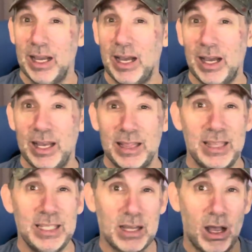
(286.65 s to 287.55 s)
uh,
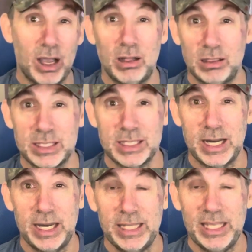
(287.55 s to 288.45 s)
these are all listed
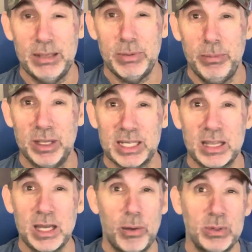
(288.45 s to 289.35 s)
on eBay because I
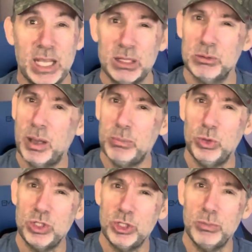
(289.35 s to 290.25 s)
thought I would take them to my
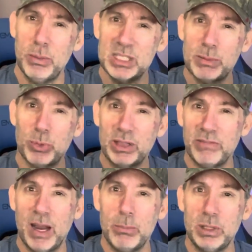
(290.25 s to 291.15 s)
booth to maybe separate the
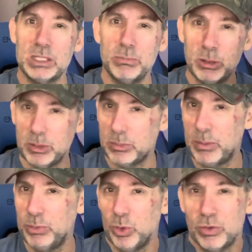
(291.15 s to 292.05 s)
families and put them in my
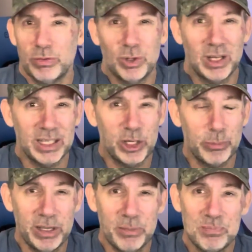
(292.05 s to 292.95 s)
booth for a little
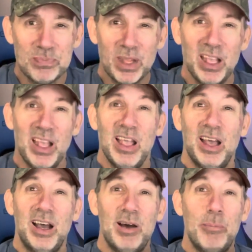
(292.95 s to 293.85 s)
bit.
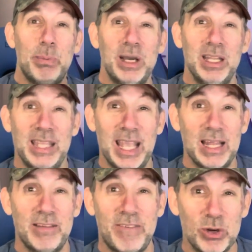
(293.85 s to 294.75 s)
Uh, but yeah,
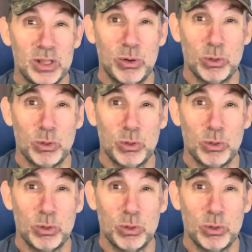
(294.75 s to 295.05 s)
they found out they